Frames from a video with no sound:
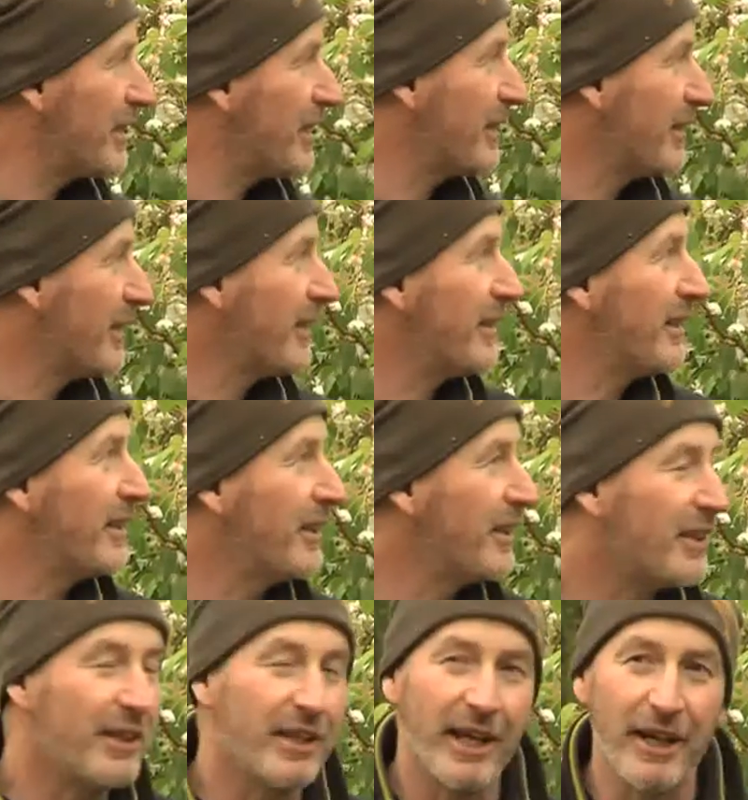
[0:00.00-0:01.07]
see the, the,
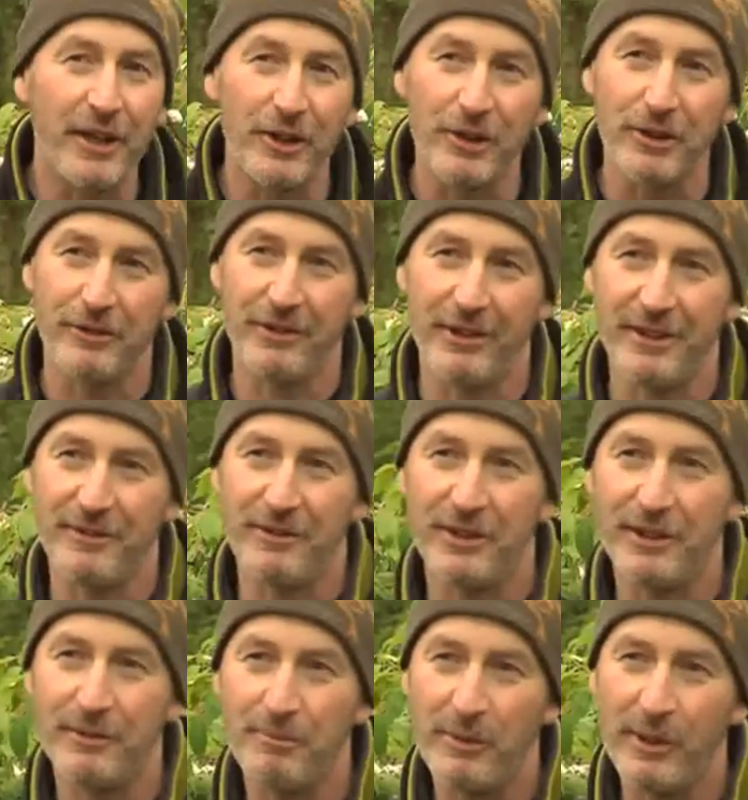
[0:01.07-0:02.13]
the angle of the,
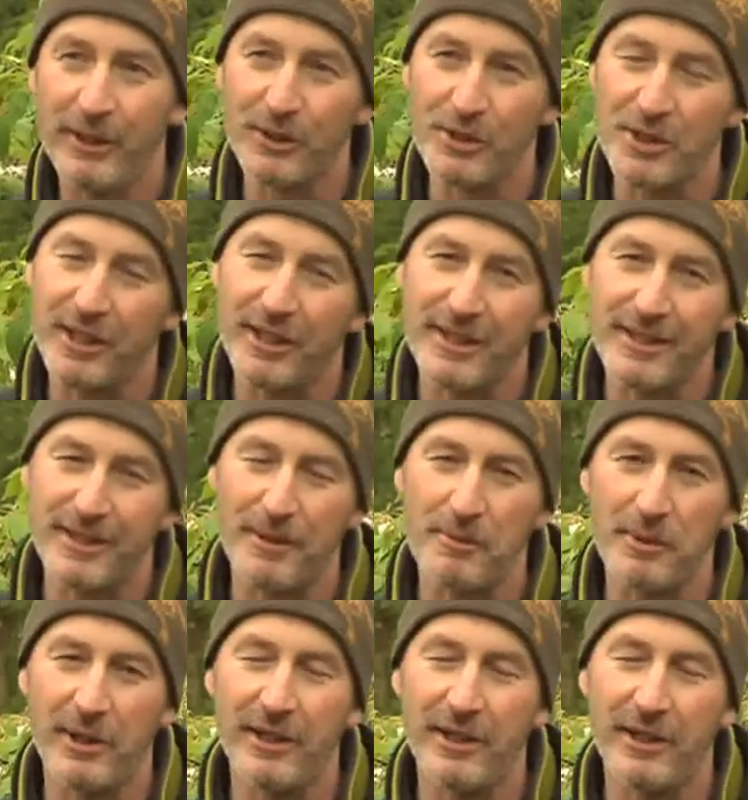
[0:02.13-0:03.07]
the hillsides up